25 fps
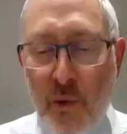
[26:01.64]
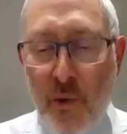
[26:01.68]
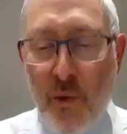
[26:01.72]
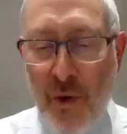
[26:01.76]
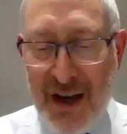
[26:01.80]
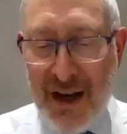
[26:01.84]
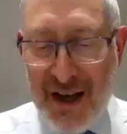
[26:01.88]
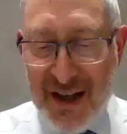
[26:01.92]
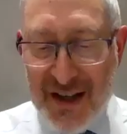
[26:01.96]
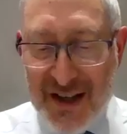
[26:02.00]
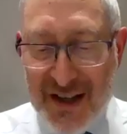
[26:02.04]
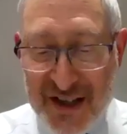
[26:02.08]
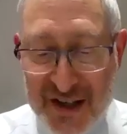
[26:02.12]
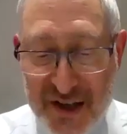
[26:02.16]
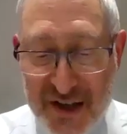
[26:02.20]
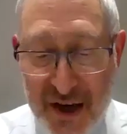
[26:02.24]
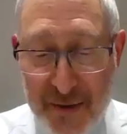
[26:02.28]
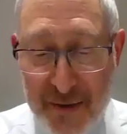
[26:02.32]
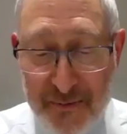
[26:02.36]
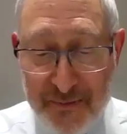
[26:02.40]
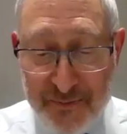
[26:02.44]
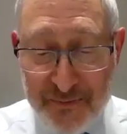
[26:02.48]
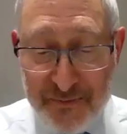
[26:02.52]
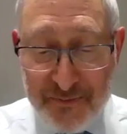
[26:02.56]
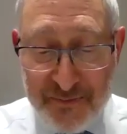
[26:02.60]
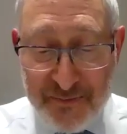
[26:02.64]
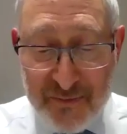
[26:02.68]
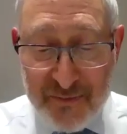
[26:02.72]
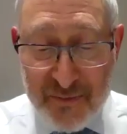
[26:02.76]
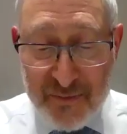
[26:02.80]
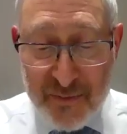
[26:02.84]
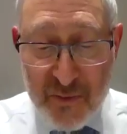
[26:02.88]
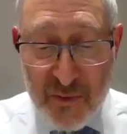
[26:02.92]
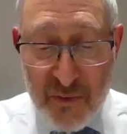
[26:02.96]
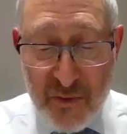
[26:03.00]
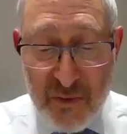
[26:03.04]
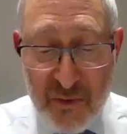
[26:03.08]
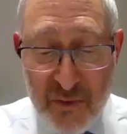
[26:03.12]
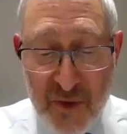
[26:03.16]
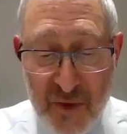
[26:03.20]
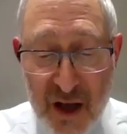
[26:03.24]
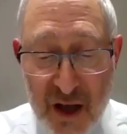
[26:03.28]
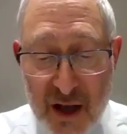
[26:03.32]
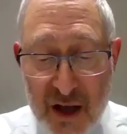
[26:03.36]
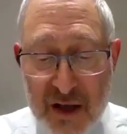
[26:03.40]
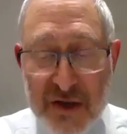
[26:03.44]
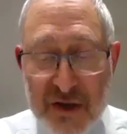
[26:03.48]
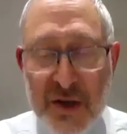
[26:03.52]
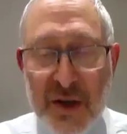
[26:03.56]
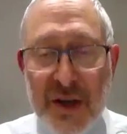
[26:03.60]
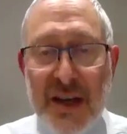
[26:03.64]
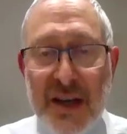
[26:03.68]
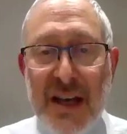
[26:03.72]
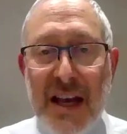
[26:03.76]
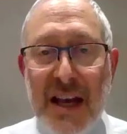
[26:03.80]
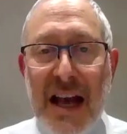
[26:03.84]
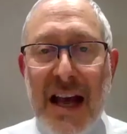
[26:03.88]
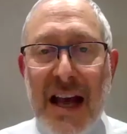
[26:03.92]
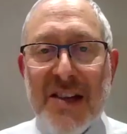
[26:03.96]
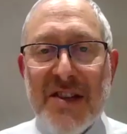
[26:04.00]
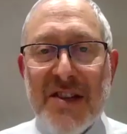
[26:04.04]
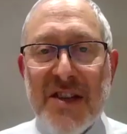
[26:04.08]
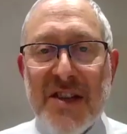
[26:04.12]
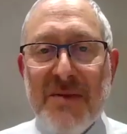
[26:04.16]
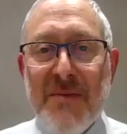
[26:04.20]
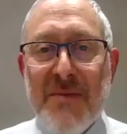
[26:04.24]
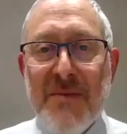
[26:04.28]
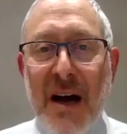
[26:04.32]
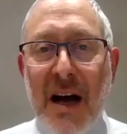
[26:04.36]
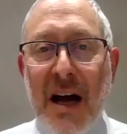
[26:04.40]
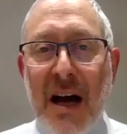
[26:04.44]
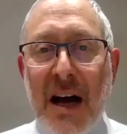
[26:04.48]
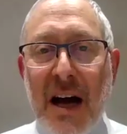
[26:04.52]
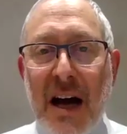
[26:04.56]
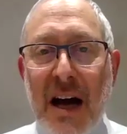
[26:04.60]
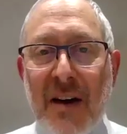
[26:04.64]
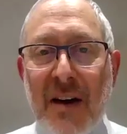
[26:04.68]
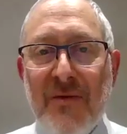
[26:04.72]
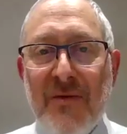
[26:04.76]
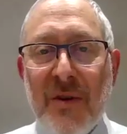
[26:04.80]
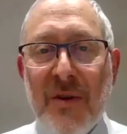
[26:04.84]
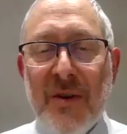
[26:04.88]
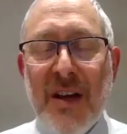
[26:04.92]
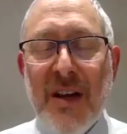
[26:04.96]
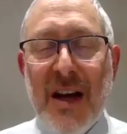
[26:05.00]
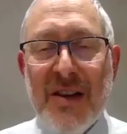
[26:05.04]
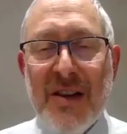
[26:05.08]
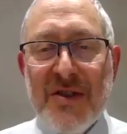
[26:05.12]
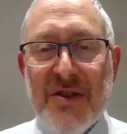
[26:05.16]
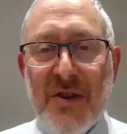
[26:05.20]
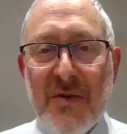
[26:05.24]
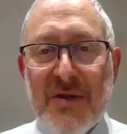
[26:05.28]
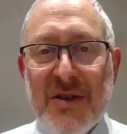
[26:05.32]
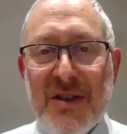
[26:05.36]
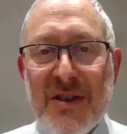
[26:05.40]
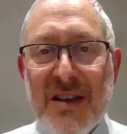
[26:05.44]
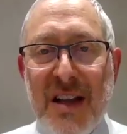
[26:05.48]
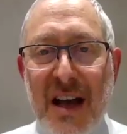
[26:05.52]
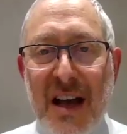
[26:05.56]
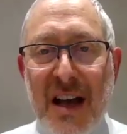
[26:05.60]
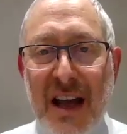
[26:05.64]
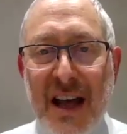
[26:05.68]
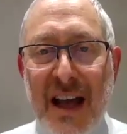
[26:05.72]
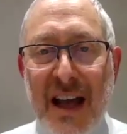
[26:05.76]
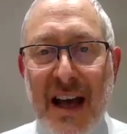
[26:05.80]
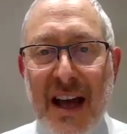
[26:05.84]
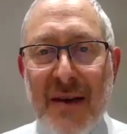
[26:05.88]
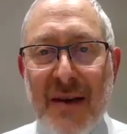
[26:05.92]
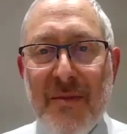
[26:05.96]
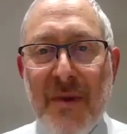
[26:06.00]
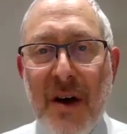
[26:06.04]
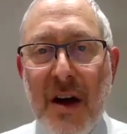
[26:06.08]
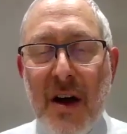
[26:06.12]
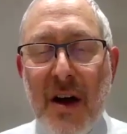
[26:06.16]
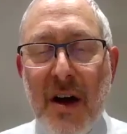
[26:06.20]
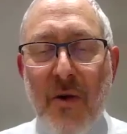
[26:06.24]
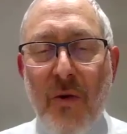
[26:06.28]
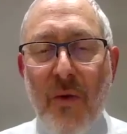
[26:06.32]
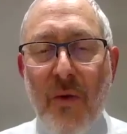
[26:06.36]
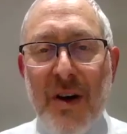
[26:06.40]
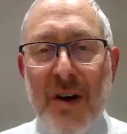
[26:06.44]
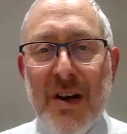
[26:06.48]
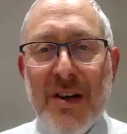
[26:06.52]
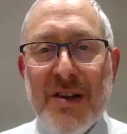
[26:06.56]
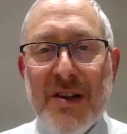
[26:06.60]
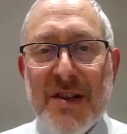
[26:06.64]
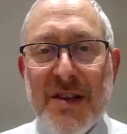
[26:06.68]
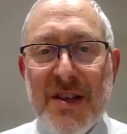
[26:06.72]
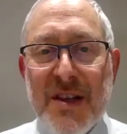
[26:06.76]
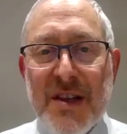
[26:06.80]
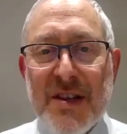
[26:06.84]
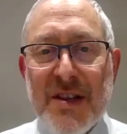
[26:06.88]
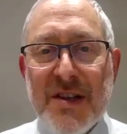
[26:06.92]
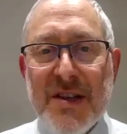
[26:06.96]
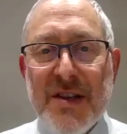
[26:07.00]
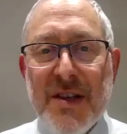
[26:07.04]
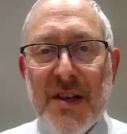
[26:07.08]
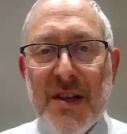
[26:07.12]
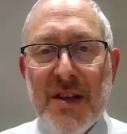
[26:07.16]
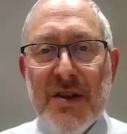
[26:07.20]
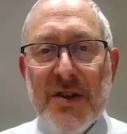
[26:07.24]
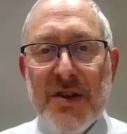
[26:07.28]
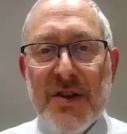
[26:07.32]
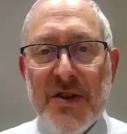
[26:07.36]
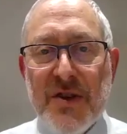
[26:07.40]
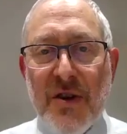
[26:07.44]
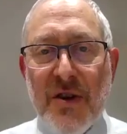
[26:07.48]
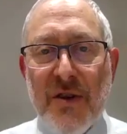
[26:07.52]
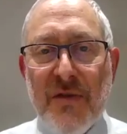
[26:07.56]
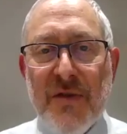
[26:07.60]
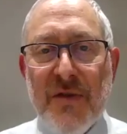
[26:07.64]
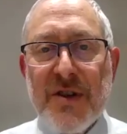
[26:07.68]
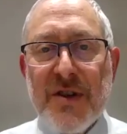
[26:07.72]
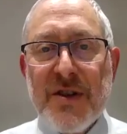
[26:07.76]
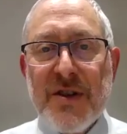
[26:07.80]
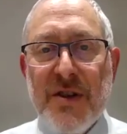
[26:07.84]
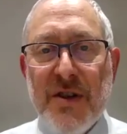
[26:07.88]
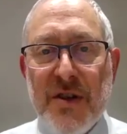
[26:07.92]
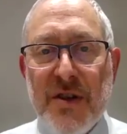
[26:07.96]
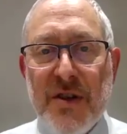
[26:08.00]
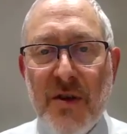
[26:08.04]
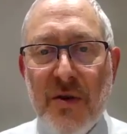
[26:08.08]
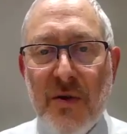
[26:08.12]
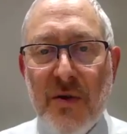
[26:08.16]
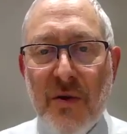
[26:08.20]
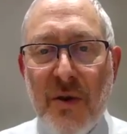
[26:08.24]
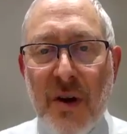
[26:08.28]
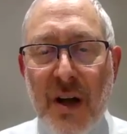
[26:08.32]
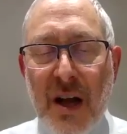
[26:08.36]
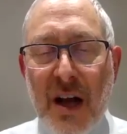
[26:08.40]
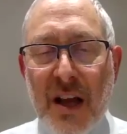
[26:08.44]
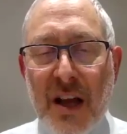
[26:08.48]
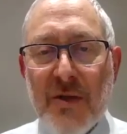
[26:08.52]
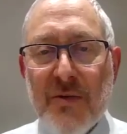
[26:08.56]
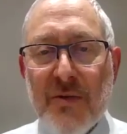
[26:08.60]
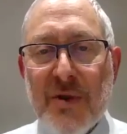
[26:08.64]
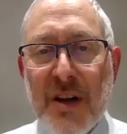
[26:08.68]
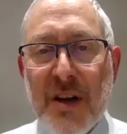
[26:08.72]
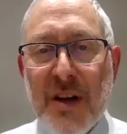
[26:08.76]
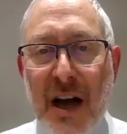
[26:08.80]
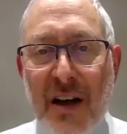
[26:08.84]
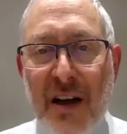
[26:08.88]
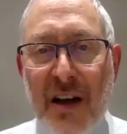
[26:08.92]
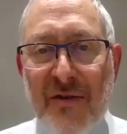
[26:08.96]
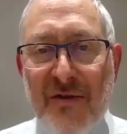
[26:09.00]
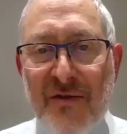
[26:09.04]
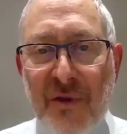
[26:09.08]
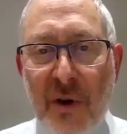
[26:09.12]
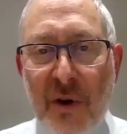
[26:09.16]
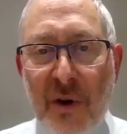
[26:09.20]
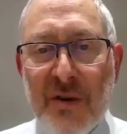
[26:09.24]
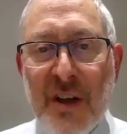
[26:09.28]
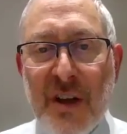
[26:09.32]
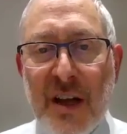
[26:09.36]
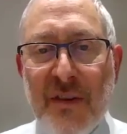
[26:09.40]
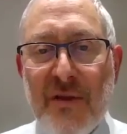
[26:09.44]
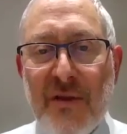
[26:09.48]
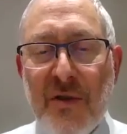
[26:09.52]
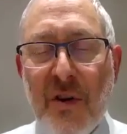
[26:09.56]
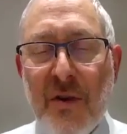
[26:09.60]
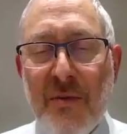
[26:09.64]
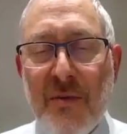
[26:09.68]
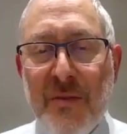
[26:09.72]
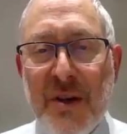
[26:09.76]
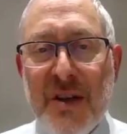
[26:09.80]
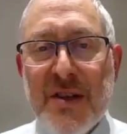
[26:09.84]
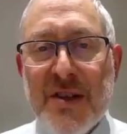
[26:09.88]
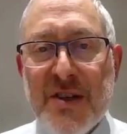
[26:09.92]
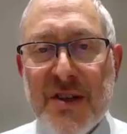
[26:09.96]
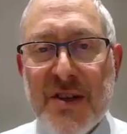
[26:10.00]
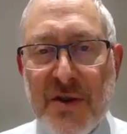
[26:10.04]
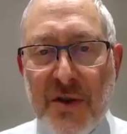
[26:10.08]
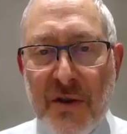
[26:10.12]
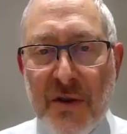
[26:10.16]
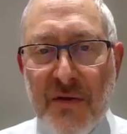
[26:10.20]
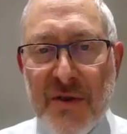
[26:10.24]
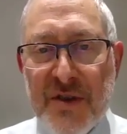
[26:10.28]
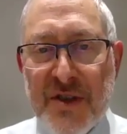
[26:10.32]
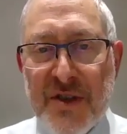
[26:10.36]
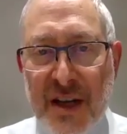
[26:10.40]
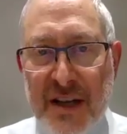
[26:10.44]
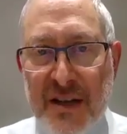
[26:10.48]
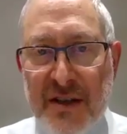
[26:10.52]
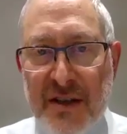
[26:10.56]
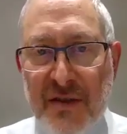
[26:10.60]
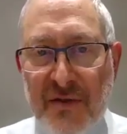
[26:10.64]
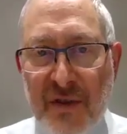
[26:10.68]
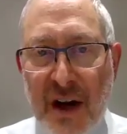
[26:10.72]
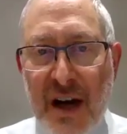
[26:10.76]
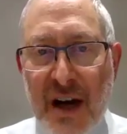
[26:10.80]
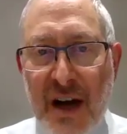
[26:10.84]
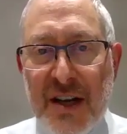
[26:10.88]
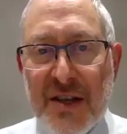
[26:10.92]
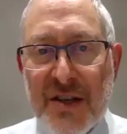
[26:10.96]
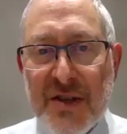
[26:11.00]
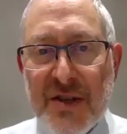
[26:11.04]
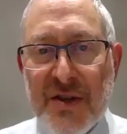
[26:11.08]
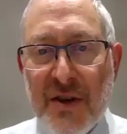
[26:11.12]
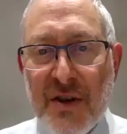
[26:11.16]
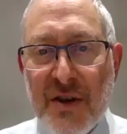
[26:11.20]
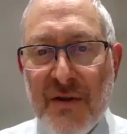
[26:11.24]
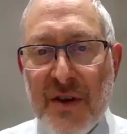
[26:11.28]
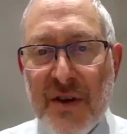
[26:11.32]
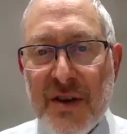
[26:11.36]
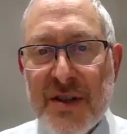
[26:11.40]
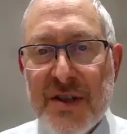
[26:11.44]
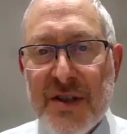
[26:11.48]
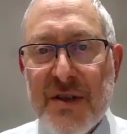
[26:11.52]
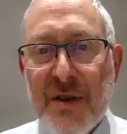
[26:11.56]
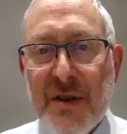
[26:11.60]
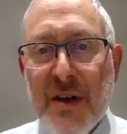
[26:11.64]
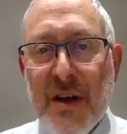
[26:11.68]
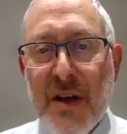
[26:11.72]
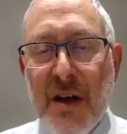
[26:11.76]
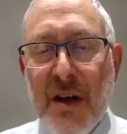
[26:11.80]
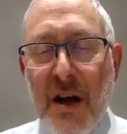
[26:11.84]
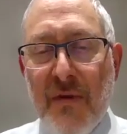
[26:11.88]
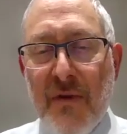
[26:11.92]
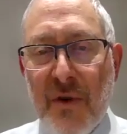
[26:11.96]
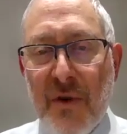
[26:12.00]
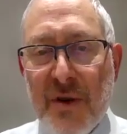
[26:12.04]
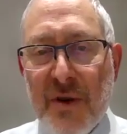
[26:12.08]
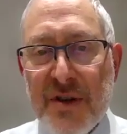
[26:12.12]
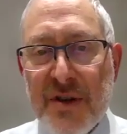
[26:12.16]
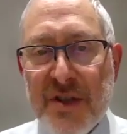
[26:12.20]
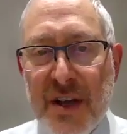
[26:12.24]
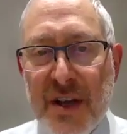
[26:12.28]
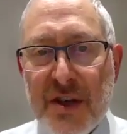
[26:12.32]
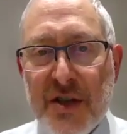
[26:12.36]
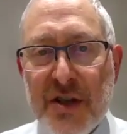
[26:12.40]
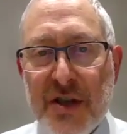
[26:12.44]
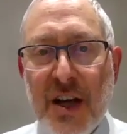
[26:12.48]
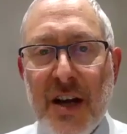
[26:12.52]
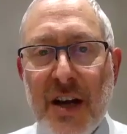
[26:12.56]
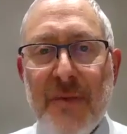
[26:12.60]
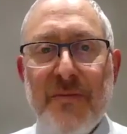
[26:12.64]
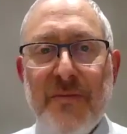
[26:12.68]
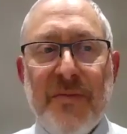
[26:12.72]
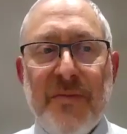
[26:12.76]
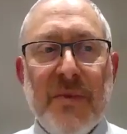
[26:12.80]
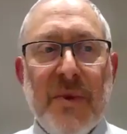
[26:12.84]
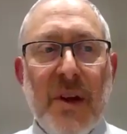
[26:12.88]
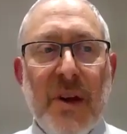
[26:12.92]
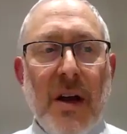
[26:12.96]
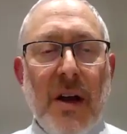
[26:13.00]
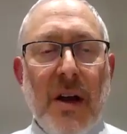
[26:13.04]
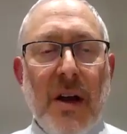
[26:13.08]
wicked son. So he asks, Ma ha'avoda hazos lachem? What is this service to you? And the word avoda, even though it means service, like divine service, avodas Hashem,